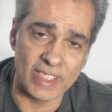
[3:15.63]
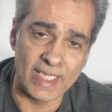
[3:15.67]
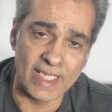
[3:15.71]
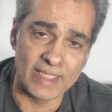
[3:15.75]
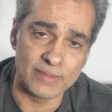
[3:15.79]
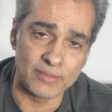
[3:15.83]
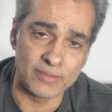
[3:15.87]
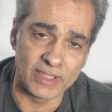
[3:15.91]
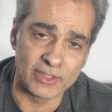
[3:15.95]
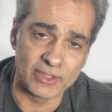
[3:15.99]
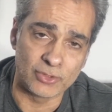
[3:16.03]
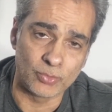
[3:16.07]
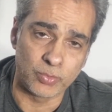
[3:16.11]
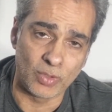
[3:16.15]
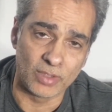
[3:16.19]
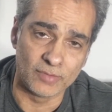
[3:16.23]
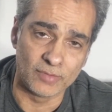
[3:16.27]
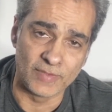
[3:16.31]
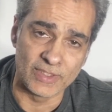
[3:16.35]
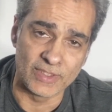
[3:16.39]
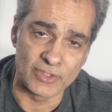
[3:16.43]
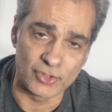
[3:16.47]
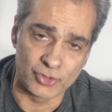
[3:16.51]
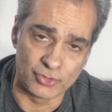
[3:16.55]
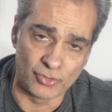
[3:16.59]
and my
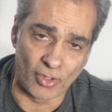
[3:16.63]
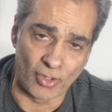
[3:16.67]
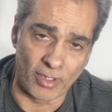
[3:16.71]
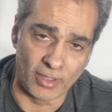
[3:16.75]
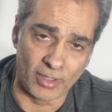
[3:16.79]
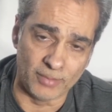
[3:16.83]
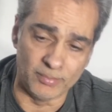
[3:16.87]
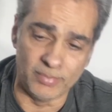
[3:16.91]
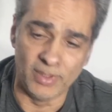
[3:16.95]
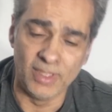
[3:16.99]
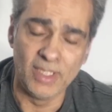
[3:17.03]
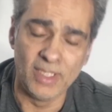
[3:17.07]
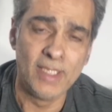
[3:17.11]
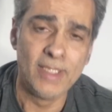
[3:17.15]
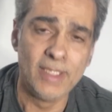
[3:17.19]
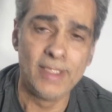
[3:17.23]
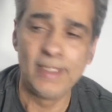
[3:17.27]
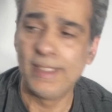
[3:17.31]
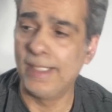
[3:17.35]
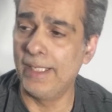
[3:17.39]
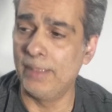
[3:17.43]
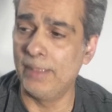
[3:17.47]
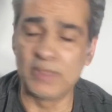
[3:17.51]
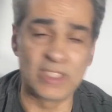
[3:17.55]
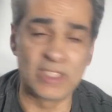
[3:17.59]
12-inch Dob
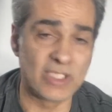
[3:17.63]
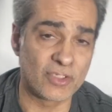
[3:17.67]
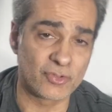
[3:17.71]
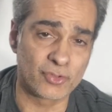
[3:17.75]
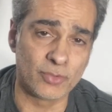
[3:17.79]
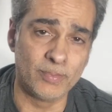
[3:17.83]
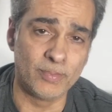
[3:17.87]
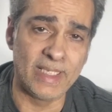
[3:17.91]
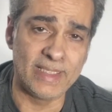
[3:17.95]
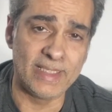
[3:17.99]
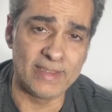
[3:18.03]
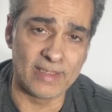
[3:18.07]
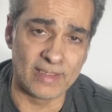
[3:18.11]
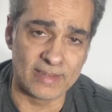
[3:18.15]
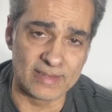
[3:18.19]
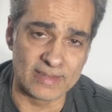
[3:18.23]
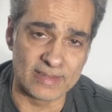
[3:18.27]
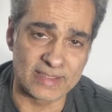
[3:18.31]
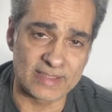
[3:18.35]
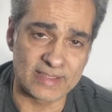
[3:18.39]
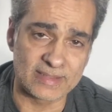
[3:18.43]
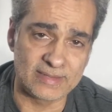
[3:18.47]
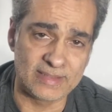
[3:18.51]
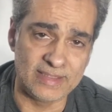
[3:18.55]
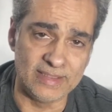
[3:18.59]
uh, because they're made out of
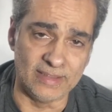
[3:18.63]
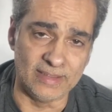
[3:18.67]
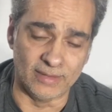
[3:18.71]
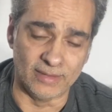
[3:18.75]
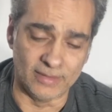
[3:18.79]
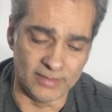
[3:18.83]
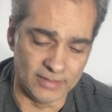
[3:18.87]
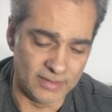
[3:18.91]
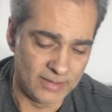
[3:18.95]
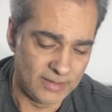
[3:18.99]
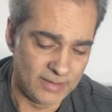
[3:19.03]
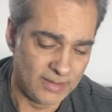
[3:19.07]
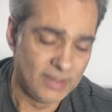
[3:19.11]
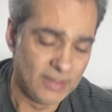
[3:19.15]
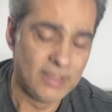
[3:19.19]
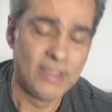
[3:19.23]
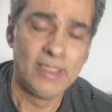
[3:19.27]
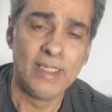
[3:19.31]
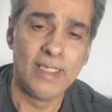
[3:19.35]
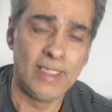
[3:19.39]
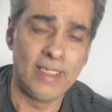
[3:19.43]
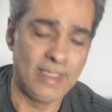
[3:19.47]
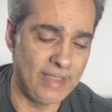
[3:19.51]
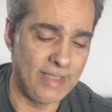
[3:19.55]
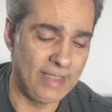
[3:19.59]
steel.
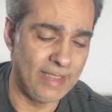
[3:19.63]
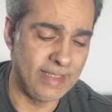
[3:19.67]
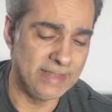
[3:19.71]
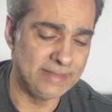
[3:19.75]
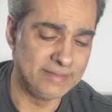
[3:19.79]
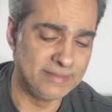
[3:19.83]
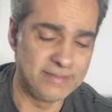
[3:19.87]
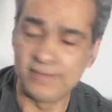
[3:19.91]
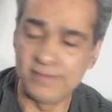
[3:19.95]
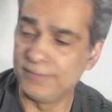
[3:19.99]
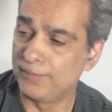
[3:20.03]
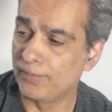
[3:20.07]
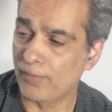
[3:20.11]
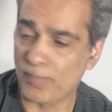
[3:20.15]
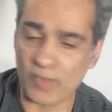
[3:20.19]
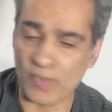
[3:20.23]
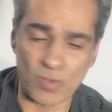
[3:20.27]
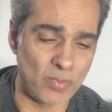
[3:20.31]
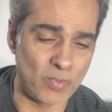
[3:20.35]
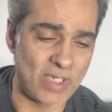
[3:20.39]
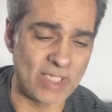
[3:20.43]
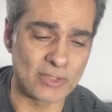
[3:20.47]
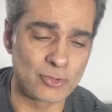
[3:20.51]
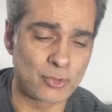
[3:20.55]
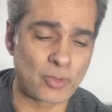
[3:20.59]
And
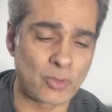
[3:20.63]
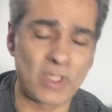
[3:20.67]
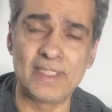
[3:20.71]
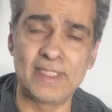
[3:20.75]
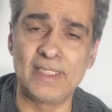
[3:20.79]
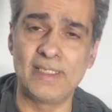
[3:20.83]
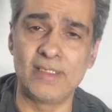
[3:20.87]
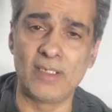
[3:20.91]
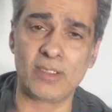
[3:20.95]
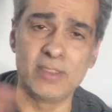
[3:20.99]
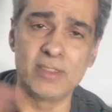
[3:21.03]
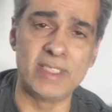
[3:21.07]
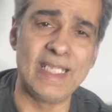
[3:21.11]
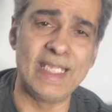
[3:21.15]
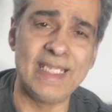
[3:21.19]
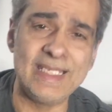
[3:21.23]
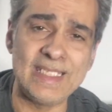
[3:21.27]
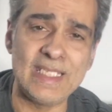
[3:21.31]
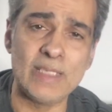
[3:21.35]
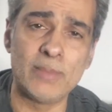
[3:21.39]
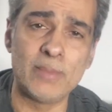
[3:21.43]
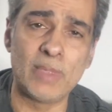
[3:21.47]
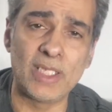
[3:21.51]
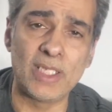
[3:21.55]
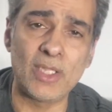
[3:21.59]
when I tried it on any
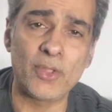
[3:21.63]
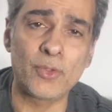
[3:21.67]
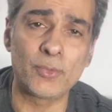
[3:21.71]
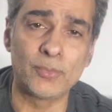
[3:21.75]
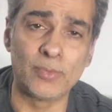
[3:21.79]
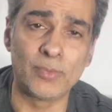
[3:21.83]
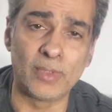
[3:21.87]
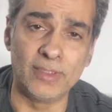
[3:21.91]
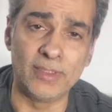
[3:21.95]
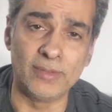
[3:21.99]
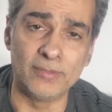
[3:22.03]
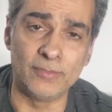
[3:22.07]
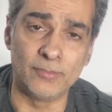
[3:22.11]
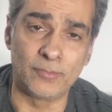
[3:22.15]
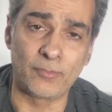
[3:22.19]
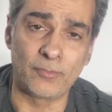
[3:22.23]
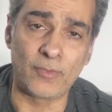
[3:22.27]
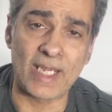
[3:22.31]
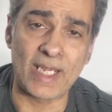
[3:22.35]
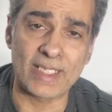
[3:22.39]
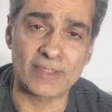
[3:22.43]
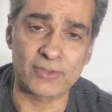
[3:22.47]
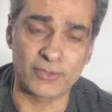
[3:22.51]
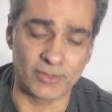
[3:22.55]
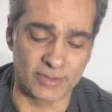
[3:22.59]
of my other
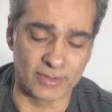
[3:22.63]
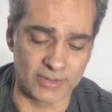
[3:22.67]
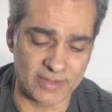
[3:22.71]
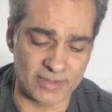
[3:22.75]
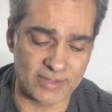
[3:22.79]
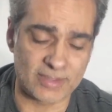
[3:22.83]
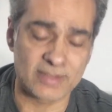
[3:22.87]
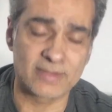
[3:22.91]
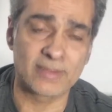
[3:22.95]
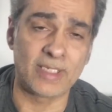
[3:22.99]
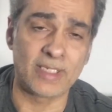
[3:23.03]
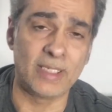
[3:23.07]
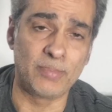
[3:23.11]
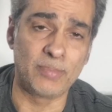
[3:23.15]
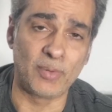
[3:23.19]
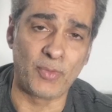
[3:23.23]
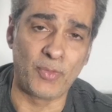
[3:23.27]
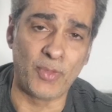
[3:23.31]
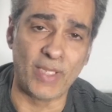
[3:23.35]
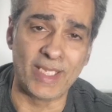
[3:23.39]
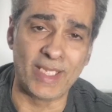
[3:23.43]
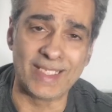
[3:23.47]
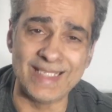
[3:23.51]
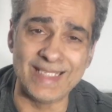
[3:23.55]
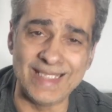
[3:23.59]
refractors type of
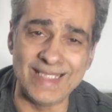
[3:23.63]
thing,